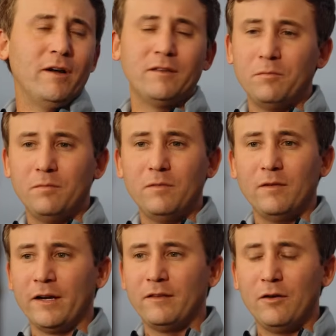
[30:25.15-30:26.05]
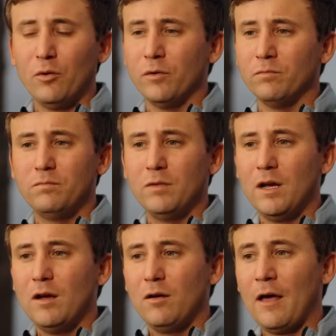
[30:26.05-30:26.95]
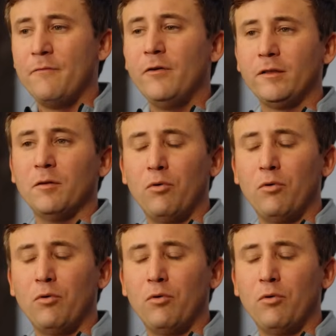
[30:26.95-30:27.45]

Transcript: Like, the, like there were, I feel like the